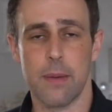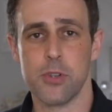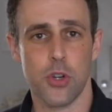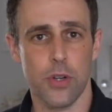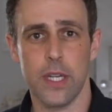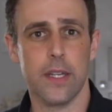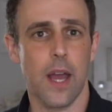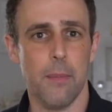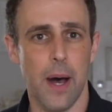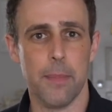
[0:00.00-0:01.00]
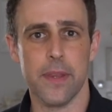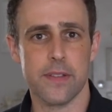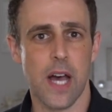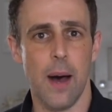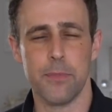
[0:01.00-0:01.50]
I'm sure he'd come up in the
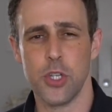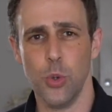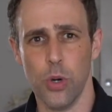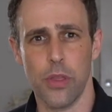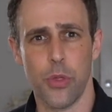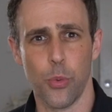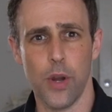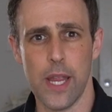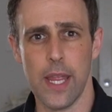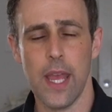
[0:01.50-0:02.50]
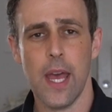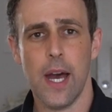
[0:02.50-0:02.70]
top two or three.